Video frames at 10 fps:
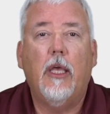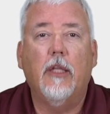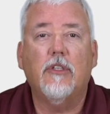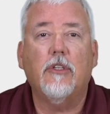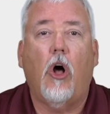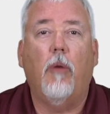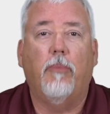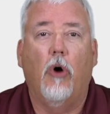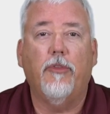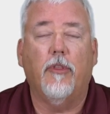Install
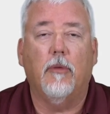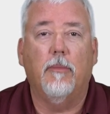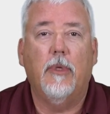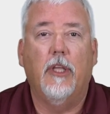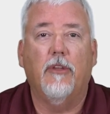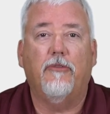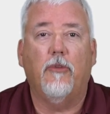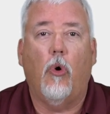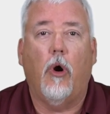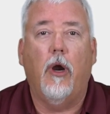both of them in the
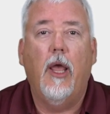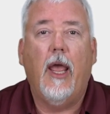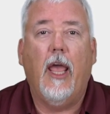floor,